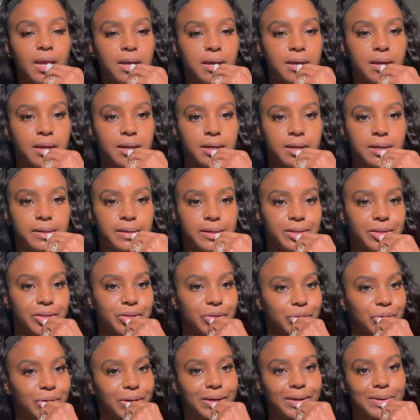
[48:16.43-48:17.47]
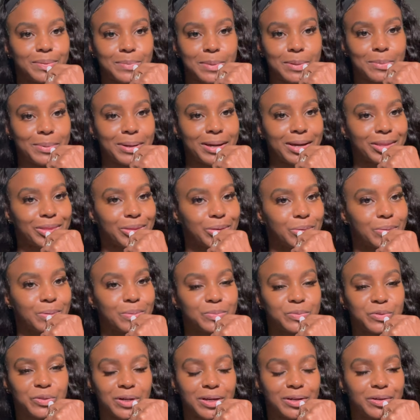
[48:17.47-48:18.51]
And I need to do that in my bathroom. I'm
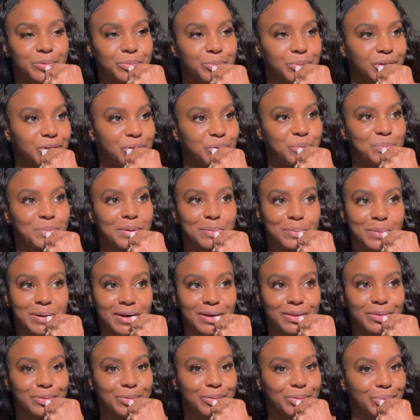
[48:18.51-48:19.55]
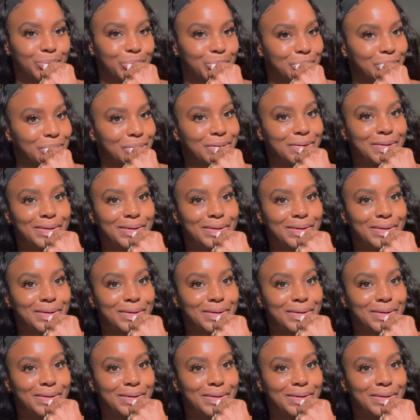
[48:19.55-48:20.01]
trying to redo my bathroom